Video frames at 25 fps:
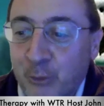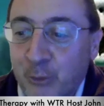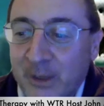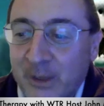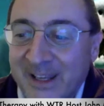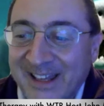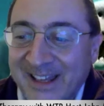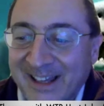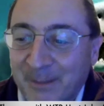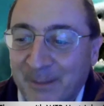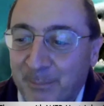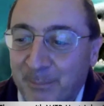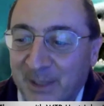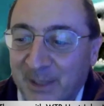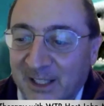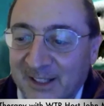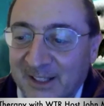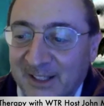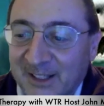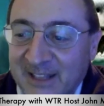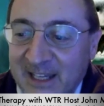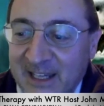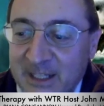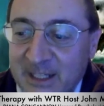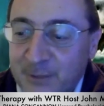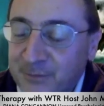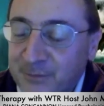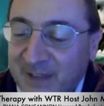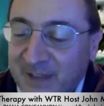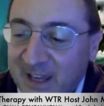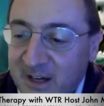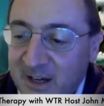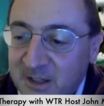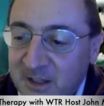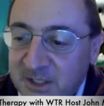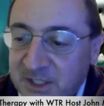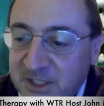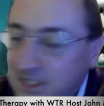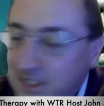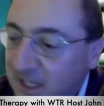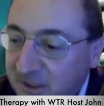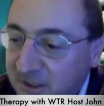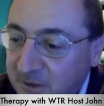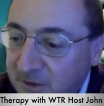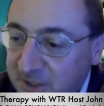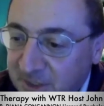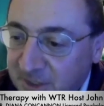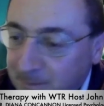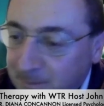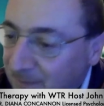Rehabilitative Care
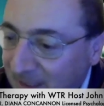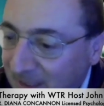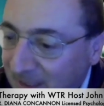Centers in